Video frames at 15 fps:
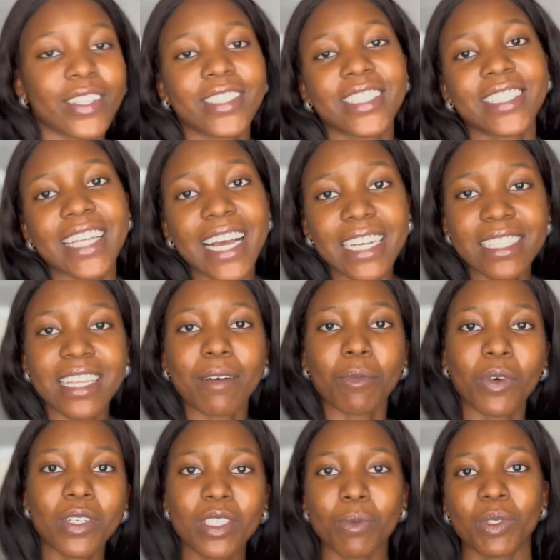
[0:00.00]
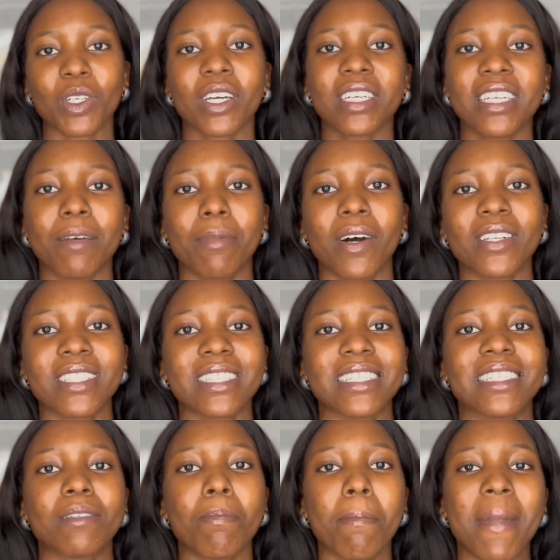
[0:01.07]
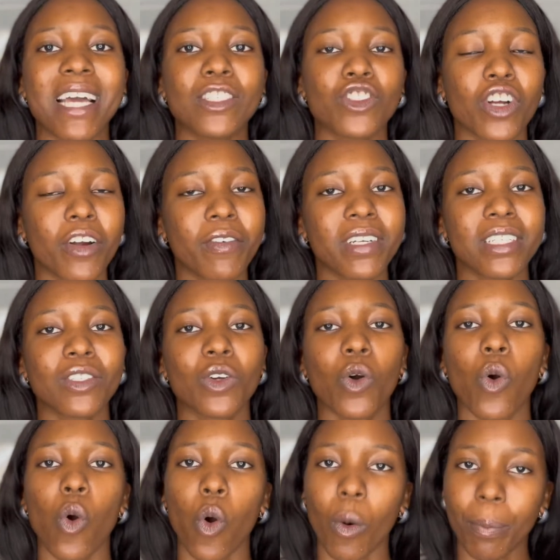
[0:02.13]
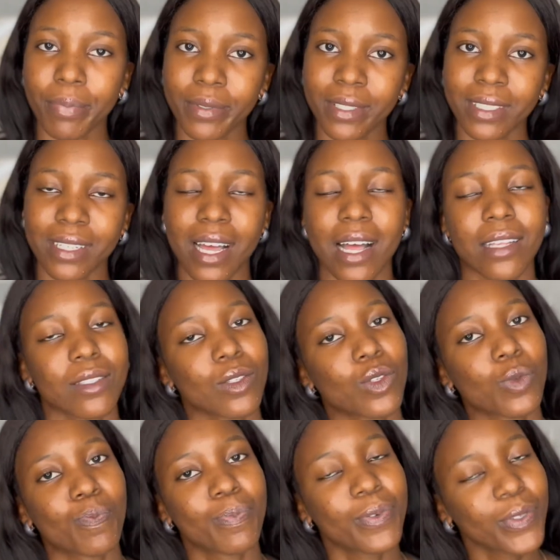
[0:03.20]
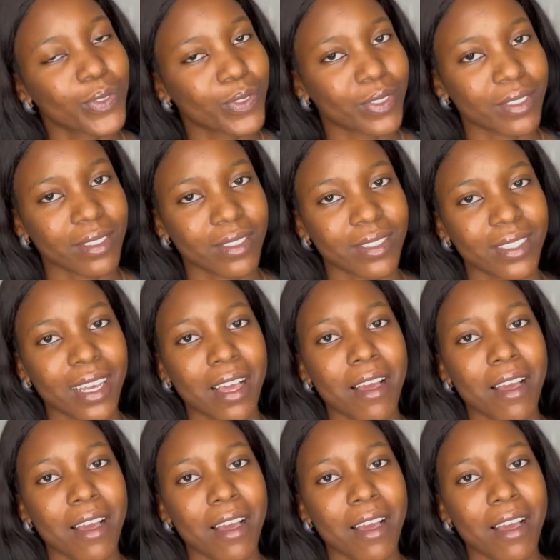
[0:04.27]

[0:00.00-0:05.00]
the next I'm going to be talking about is measuring cups and spoon.